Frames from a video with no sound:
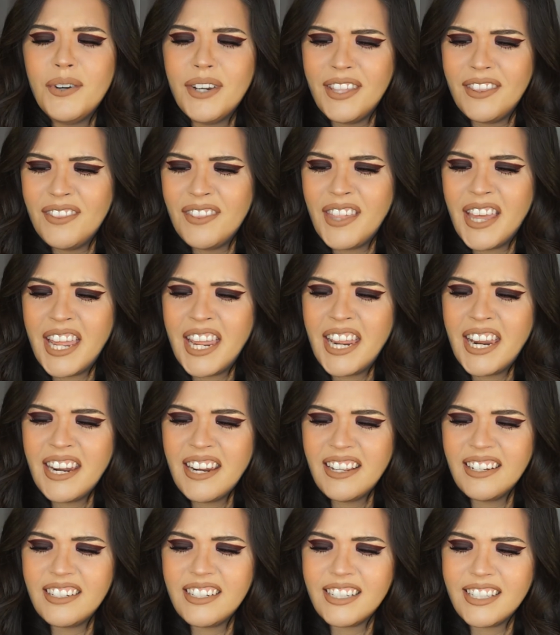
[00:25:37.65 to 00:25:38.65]
And
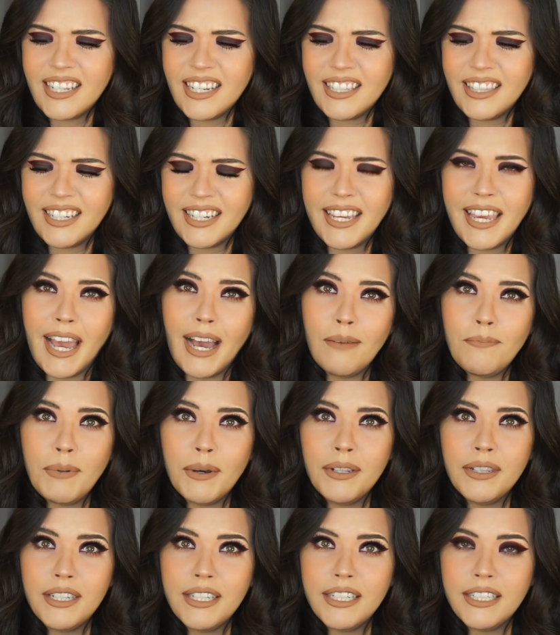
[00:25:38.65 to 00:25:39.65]
then just like the cap
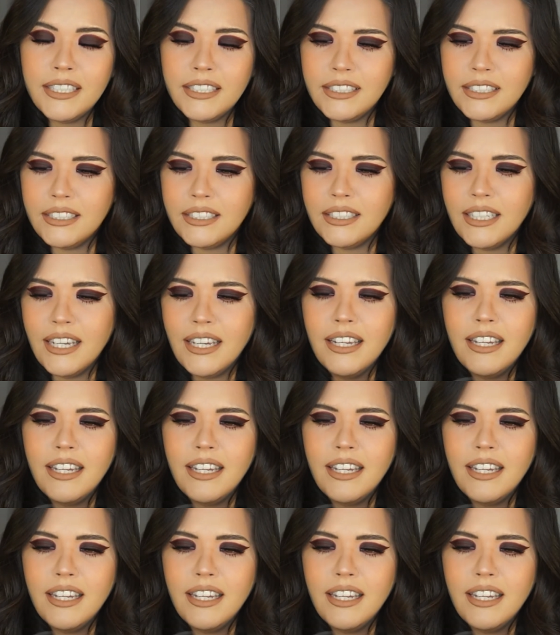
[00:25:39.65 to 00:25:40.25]
on this,